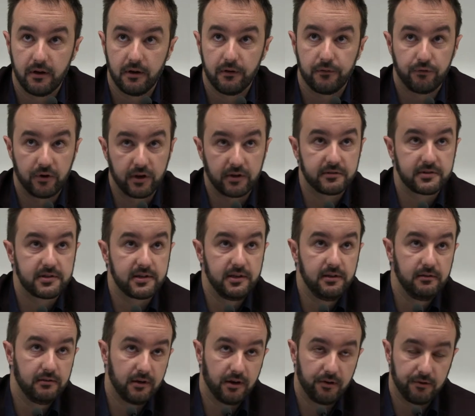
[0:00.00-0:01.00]
a
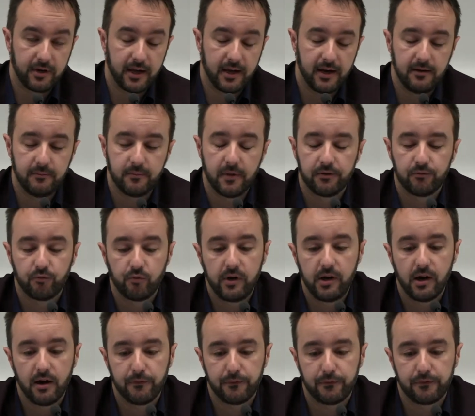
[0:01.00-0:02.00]
frequency allocated, but
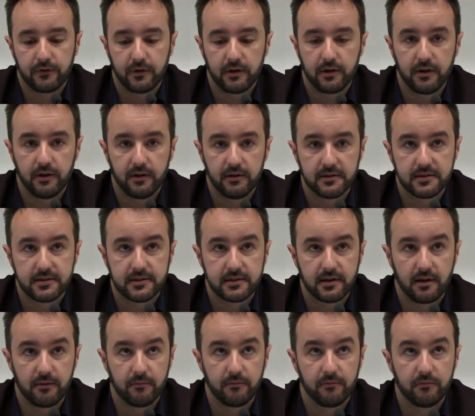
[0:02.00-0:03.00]
we have
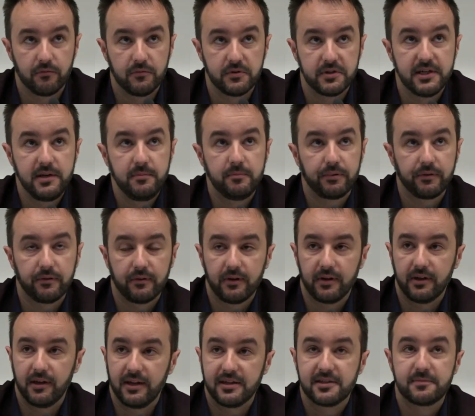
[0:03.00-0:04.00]
some deep
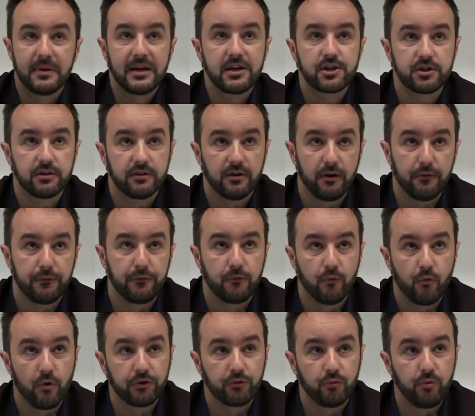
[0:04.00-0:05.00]
inspection
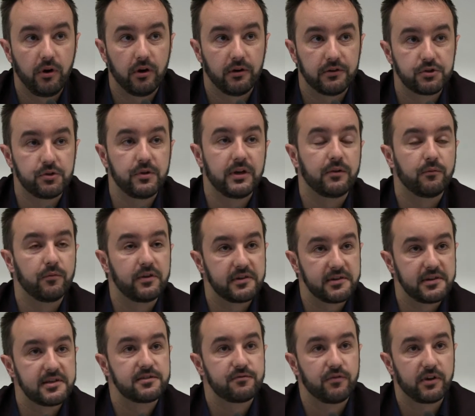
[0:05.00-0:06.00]
of what we are doing
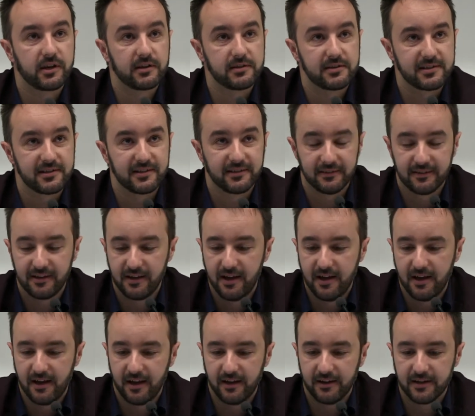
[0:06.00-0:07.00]
with this frequency.
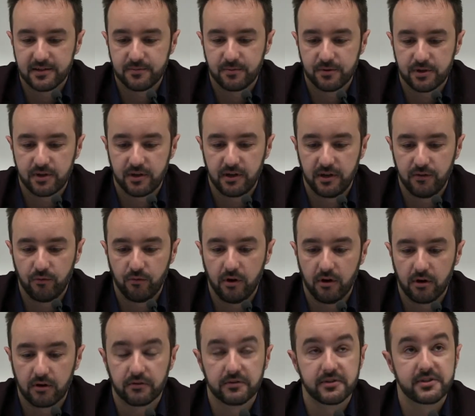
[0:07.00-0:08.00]
And especially
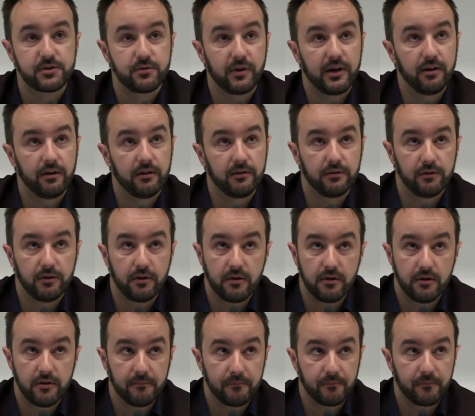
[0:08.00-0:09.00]
we are constrained on
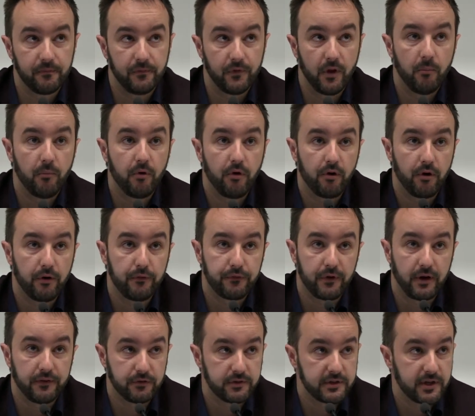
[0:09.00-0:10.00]
the number
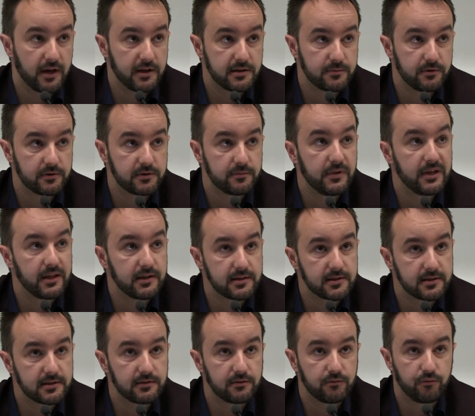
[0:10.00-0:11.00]
of advertisement
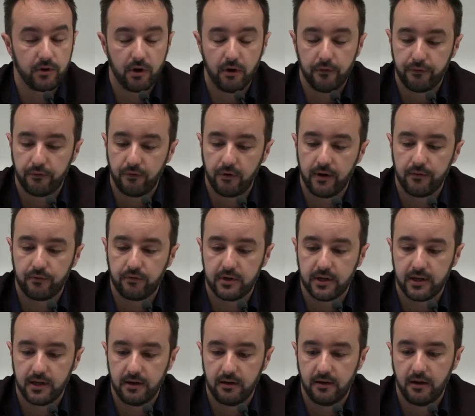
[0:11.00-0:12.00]
minutes we offer
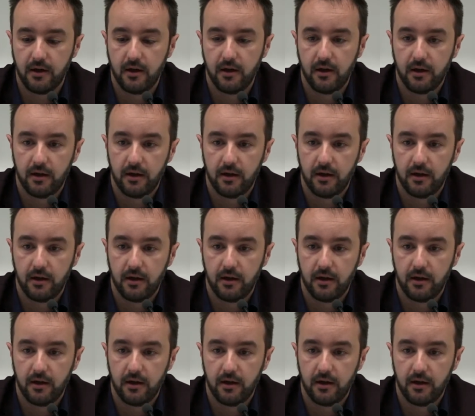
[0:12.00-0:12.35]
every day.